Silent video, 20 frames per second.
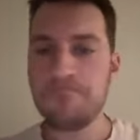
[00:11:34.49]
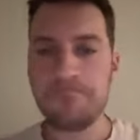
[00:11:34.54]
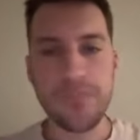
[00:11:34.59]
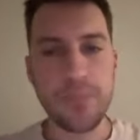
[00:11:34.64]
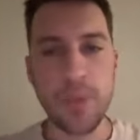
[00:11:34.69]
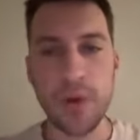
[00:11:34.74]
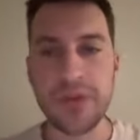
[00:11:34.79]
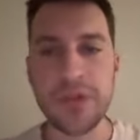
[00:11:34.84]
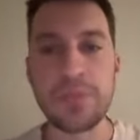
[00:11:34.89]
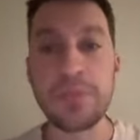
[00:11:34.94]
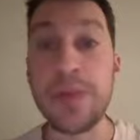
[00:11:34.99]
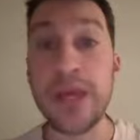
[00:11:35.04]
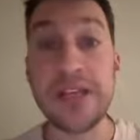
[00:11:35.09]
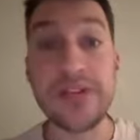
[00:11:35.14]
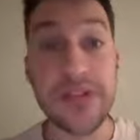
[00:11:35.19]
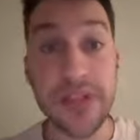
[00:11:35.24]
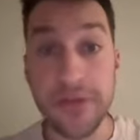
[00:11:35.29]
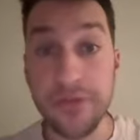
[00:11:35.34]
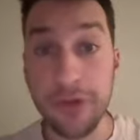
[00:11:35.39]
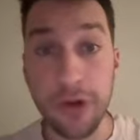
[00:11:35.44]
The most
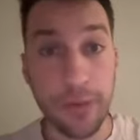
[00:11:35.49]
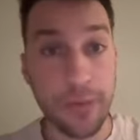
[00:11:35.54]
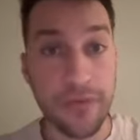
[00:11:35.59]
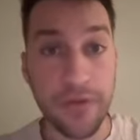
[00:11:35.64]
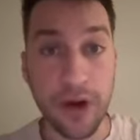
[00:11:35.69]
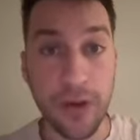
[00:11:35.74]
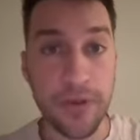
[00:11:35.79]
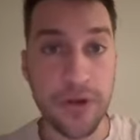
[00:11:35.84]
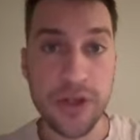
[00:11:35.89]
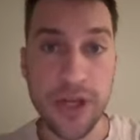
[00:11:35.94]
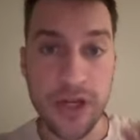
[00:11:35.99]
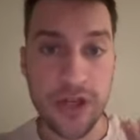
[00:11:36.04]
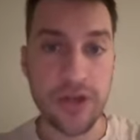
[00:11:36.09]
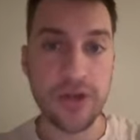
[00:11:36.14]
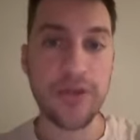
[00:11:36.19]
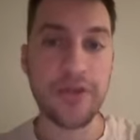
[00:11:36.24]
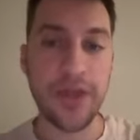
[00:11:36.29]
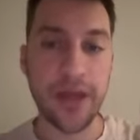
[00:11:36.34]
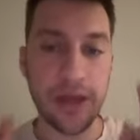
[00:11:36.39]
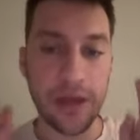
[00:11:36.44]
basic form of arbitrage you
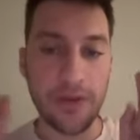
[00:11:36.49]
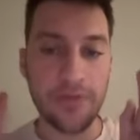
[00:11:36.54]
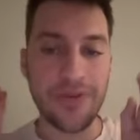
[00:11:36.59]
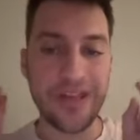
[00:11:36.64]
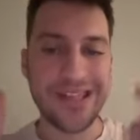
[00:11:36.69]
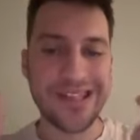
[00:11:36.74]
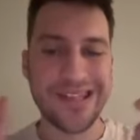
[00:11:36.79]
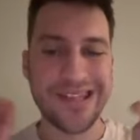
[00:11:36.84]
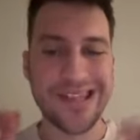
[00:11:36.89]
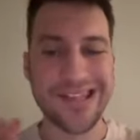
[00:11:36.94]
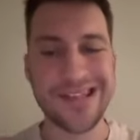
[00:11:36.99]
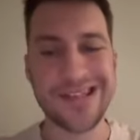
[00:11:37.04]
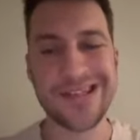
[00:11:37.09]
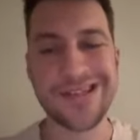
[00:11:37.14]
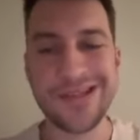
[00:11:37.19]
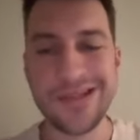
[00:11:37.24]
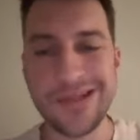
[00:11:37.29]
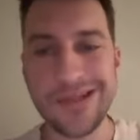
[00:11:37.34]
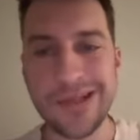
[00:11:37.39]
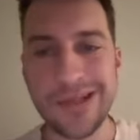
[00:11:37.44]
can think of, it's this.
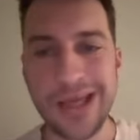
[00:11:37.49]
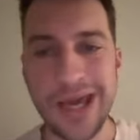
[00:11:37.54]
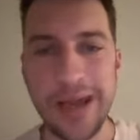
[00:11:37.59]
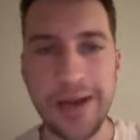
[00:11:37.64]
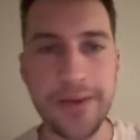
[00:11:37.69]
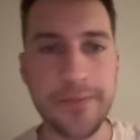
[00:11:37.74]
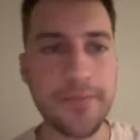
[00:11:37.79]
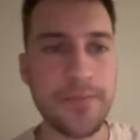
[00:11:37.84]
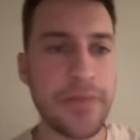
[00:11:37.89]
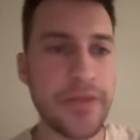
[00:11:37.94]
Got it?